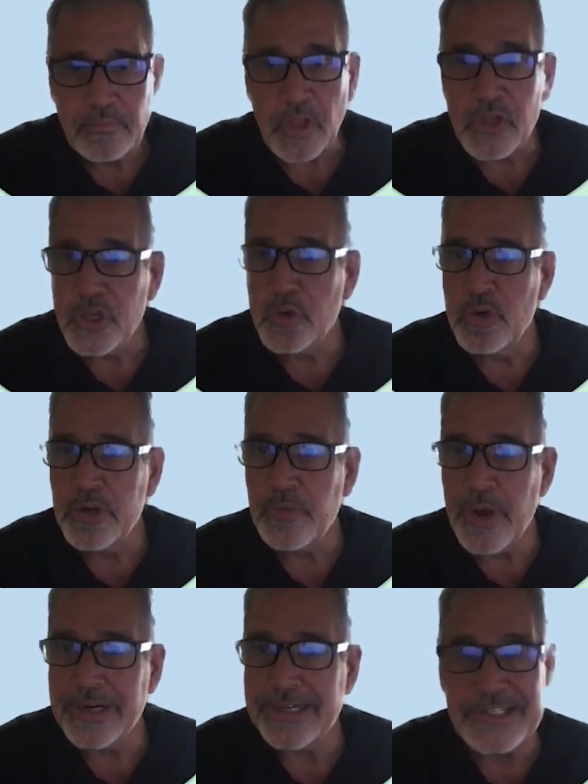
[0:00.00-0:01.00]
you would
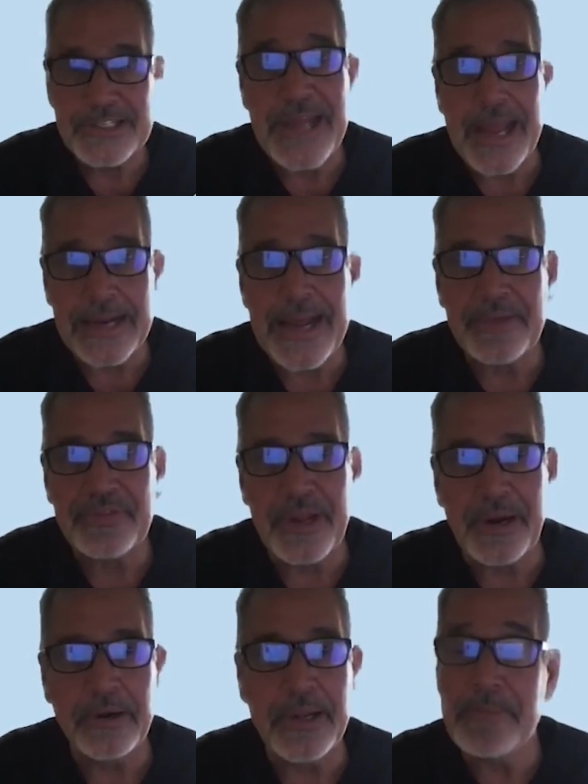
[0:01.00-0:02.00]
want to just stand out
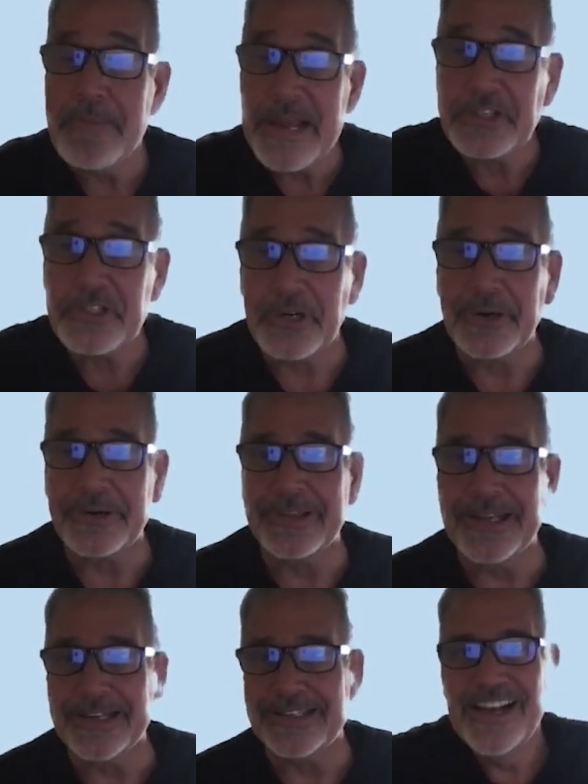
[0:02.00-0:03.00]
there and make sure
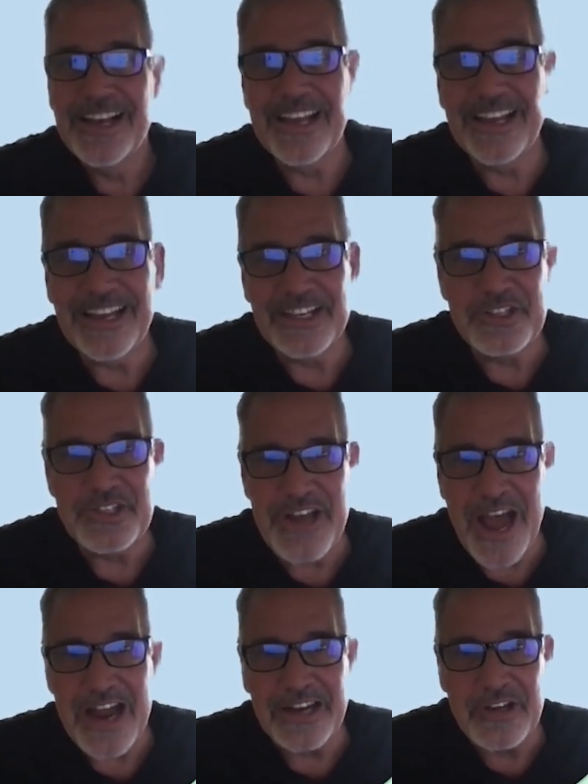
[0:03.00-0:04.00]
that it's
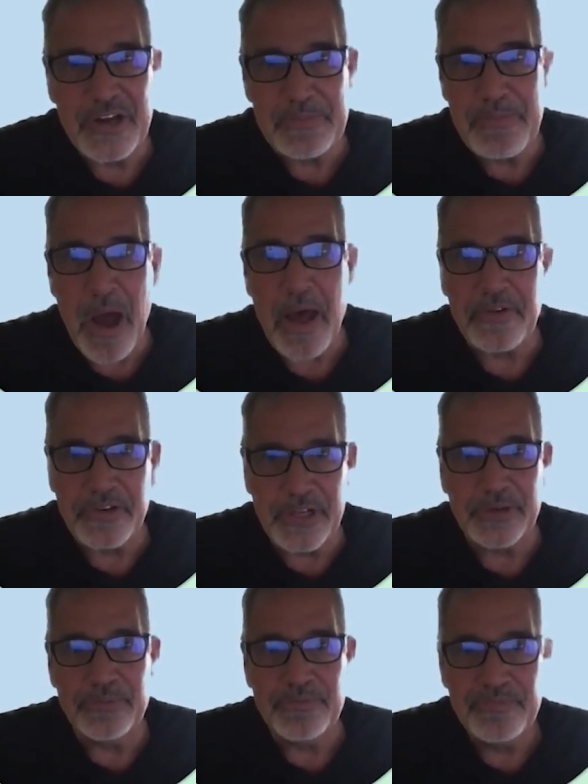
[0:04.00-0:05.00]
not going to bother
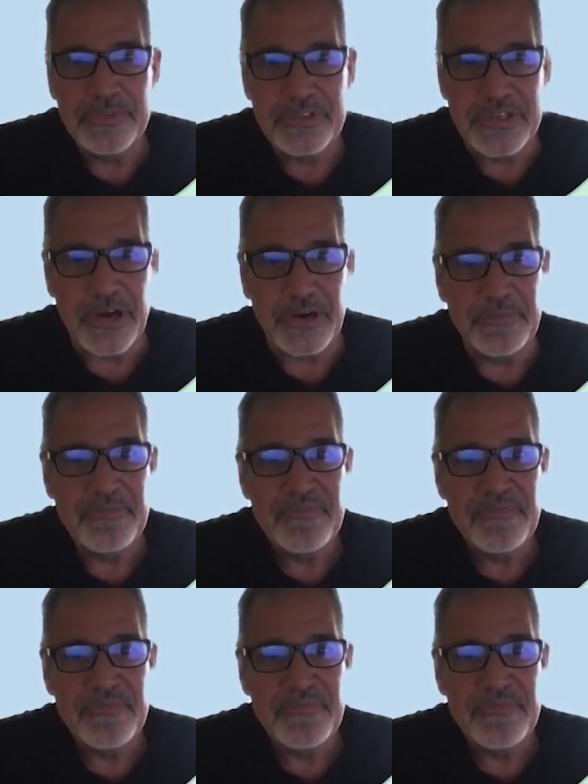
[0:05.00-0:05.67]
you. So